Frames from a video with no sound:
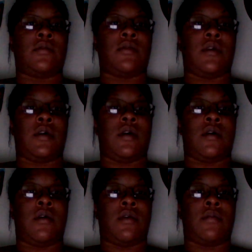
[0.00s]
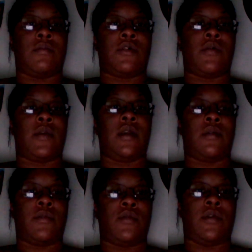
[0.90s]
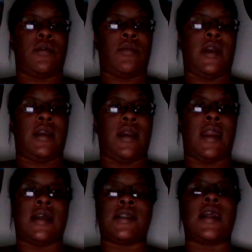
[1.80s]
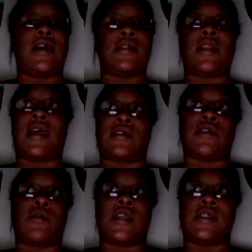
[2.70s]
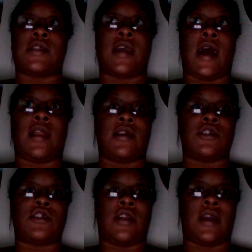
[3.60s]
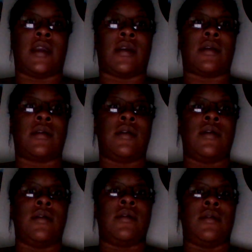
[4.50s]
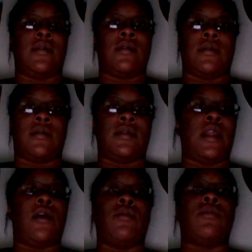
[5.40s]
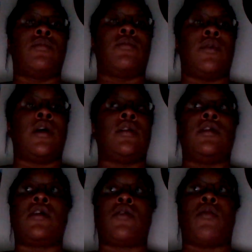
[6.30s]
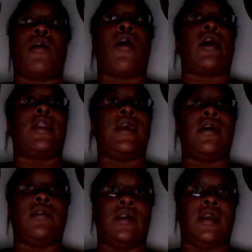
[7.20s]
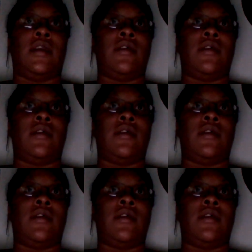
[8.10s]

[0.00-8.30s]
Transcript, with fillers: the um, curriculum going the way, and I said it's a lot of slow kids in college. Like they don't look or are legally